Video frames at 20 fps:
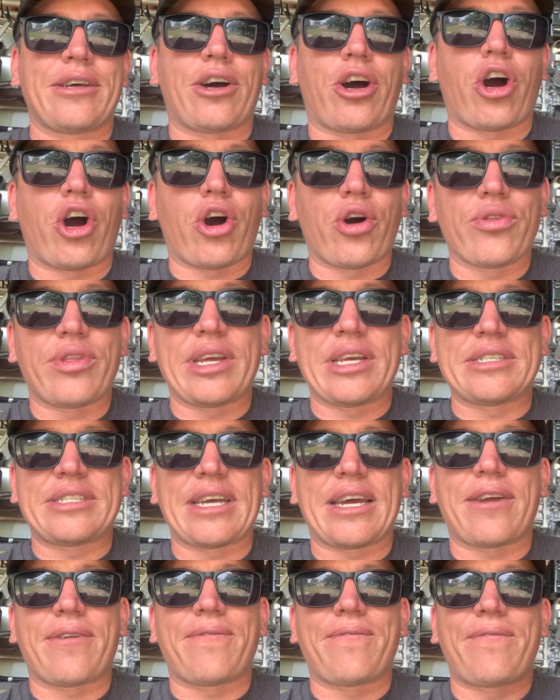All this
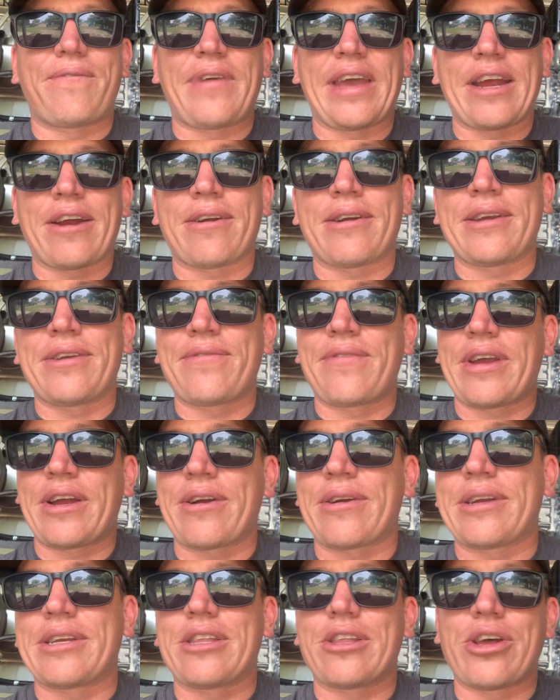at a very,
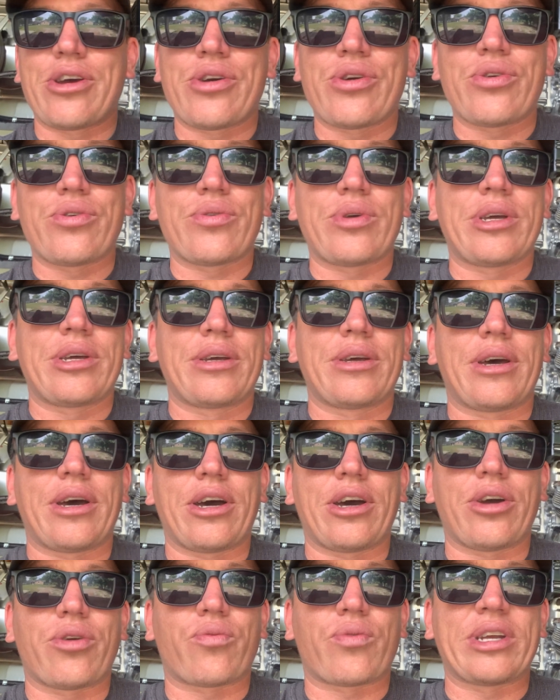very low
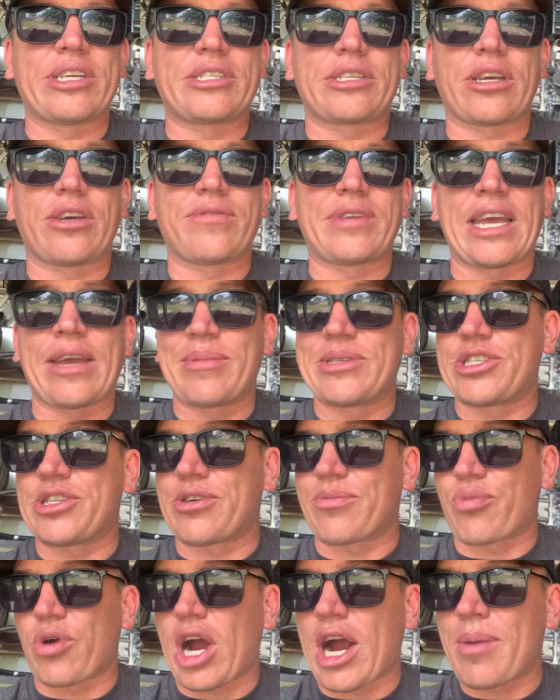uh, risk of damaging
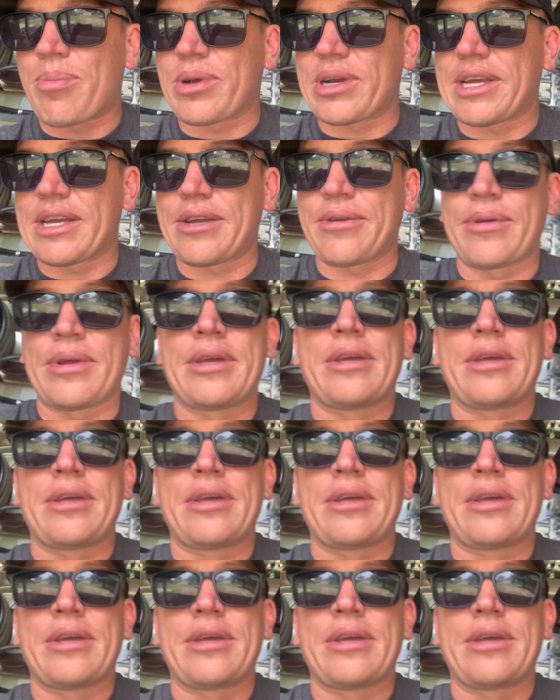a property.